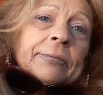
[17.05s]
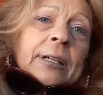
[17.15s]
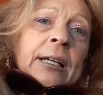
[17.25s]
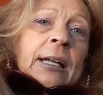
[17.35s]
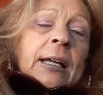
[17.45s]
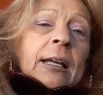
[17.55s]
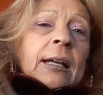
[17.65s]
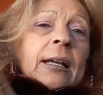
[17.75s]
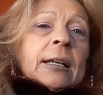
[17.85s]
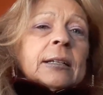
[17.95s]
Hey, this is
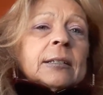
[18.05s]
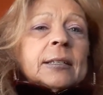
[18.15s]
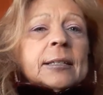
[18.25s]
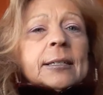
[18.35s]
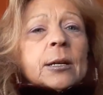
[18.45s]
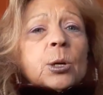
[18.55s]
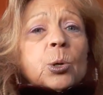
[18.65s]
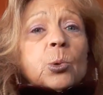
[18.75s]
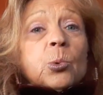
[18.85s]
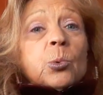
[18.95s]
Cricker.
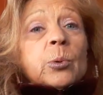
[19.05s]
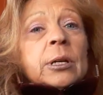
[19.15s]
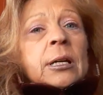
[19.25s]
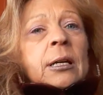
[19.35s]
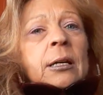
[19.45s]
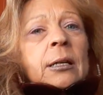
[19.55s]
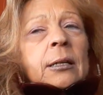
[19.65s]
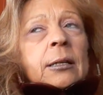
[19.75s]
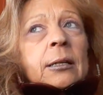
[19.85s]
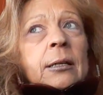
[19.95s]
So,
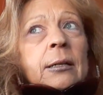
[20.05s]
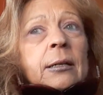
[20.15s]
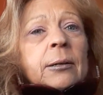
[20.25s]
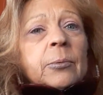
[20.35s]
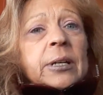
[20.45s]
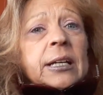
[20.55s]
I have a pickup.